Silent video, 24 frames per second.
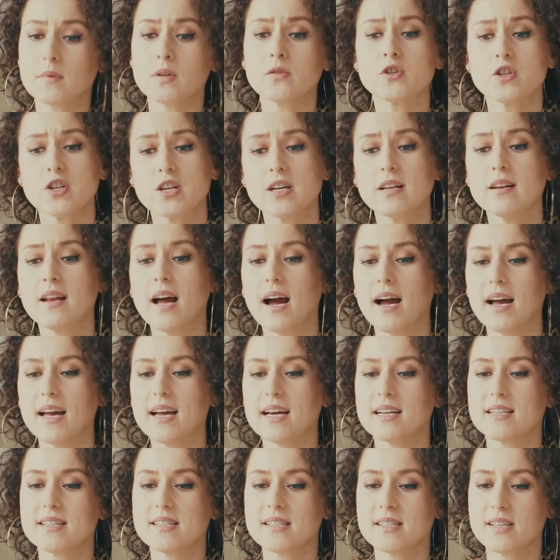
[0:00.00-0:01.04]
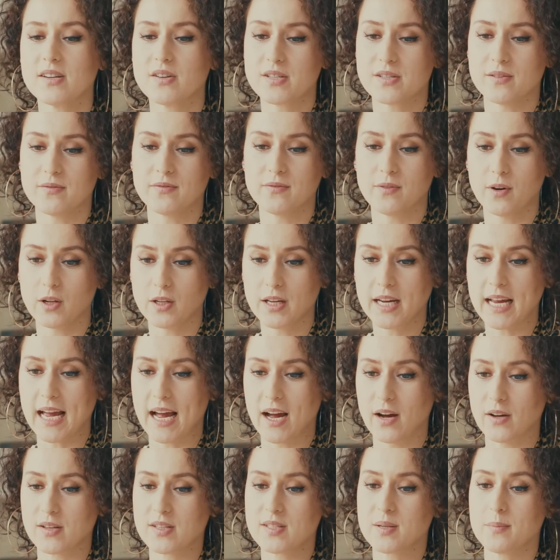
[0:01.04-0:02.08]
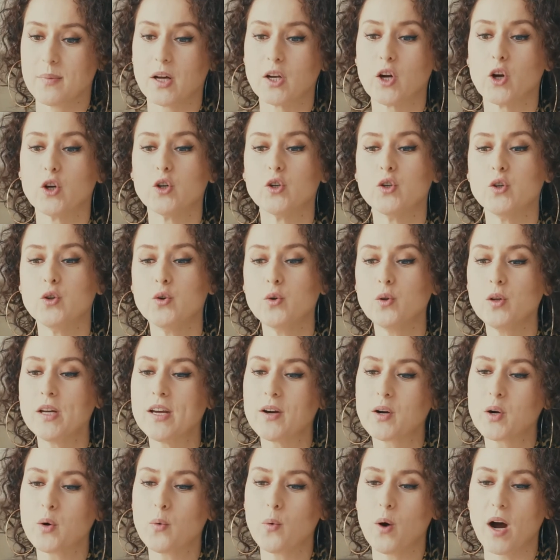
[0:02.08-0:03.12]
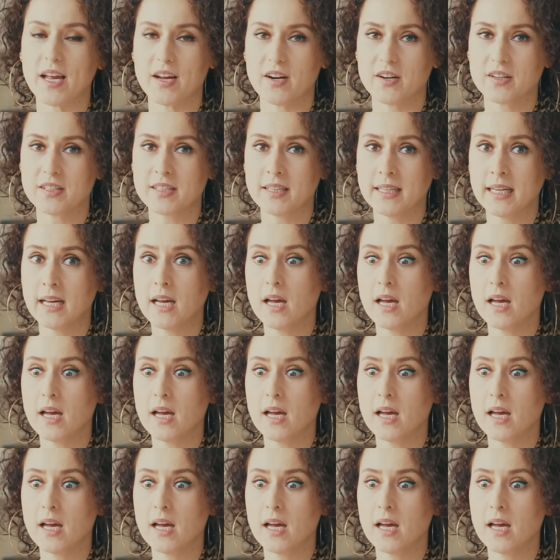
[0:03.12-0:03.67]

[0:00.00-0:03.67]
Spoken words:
She and I had a series of falling outs about her newly acquired